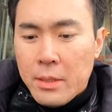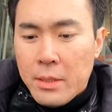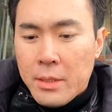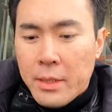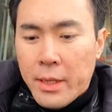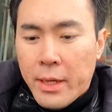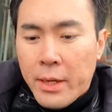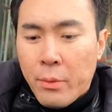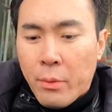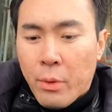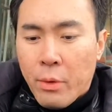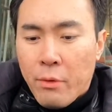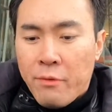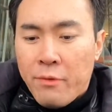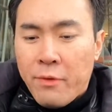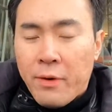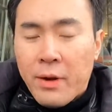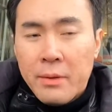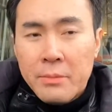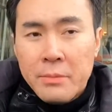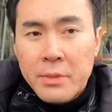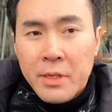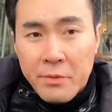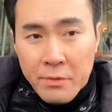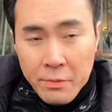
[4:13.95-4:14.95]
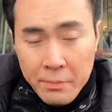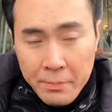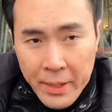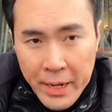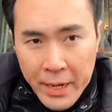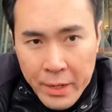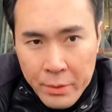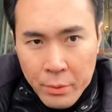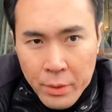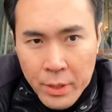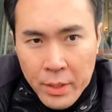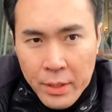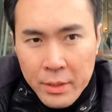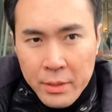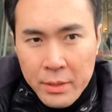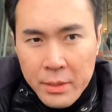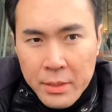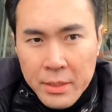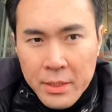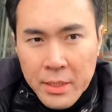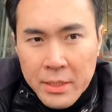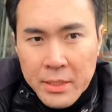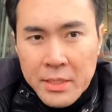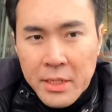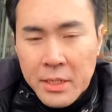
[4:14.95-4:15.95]
they were from different background.
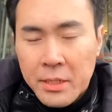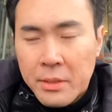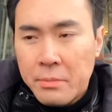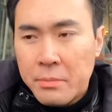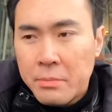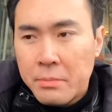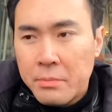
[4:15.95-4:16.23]
They